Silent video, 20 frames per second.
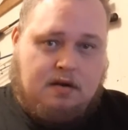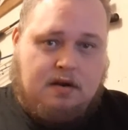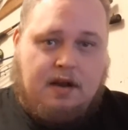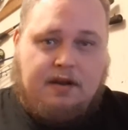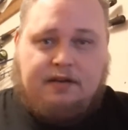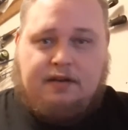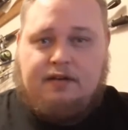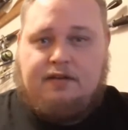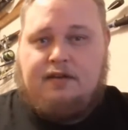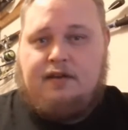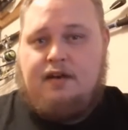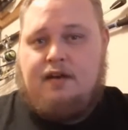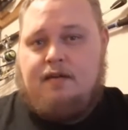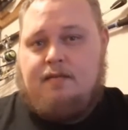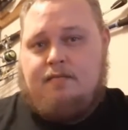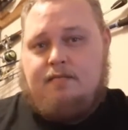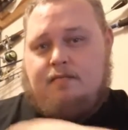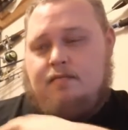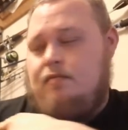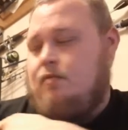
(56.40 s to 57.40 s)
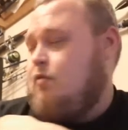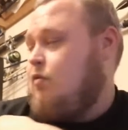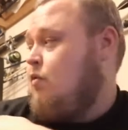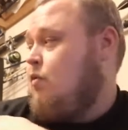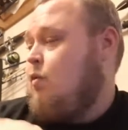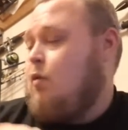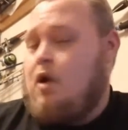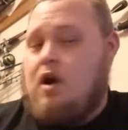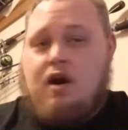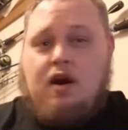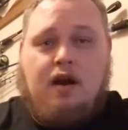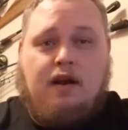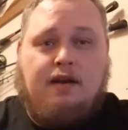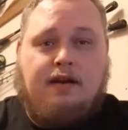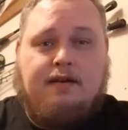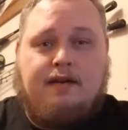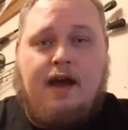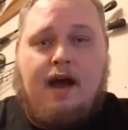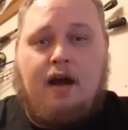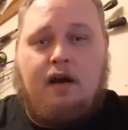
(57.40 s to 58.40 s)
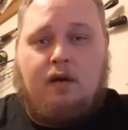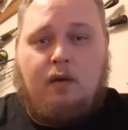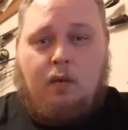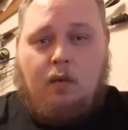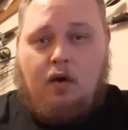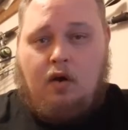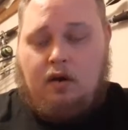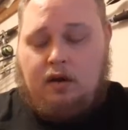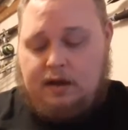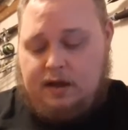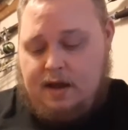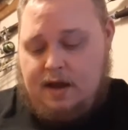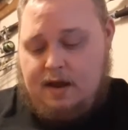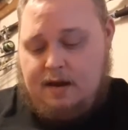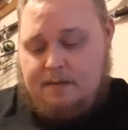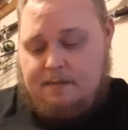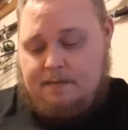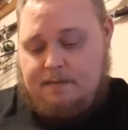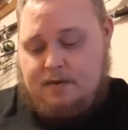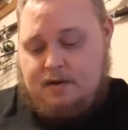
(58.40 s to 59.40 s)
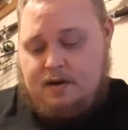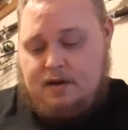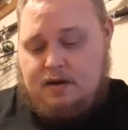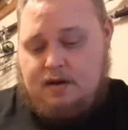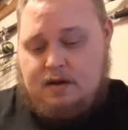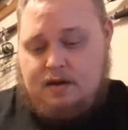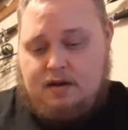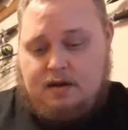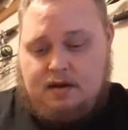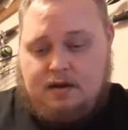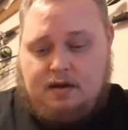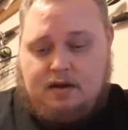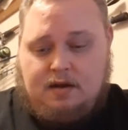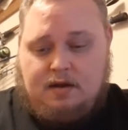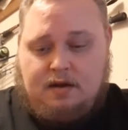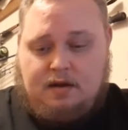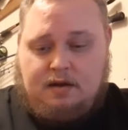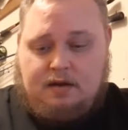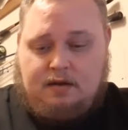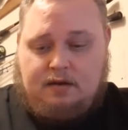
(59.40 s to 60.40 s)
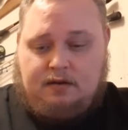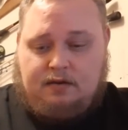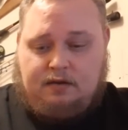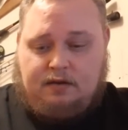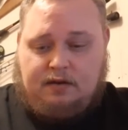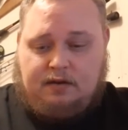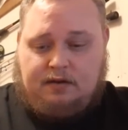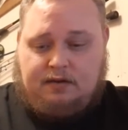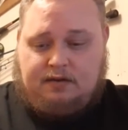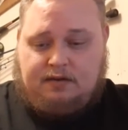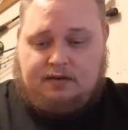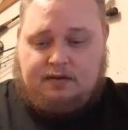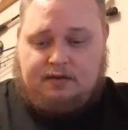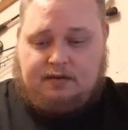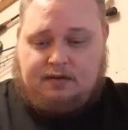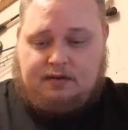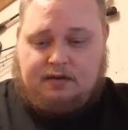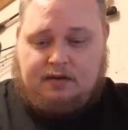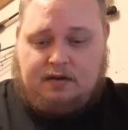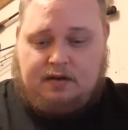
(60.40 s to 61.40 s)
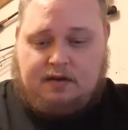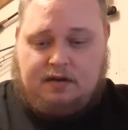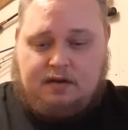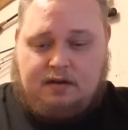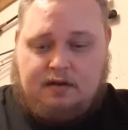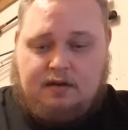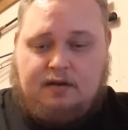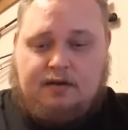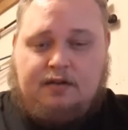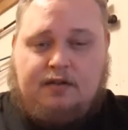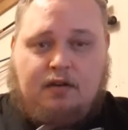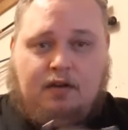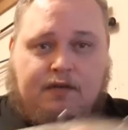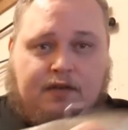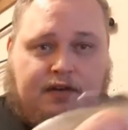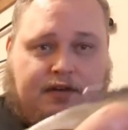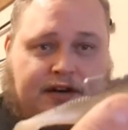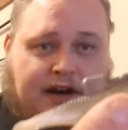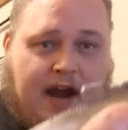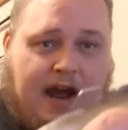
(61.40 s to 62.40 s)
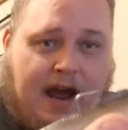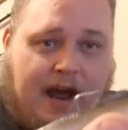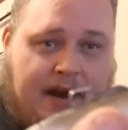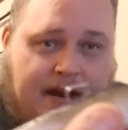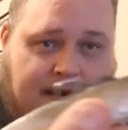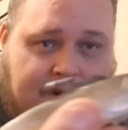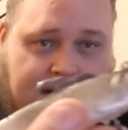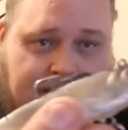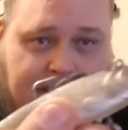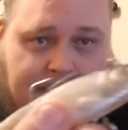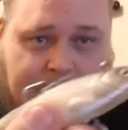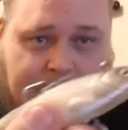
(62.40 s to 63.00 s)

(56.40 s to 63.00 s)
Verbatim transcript: As you can see, I'm working on the tackle wall again. So this is a silver shad.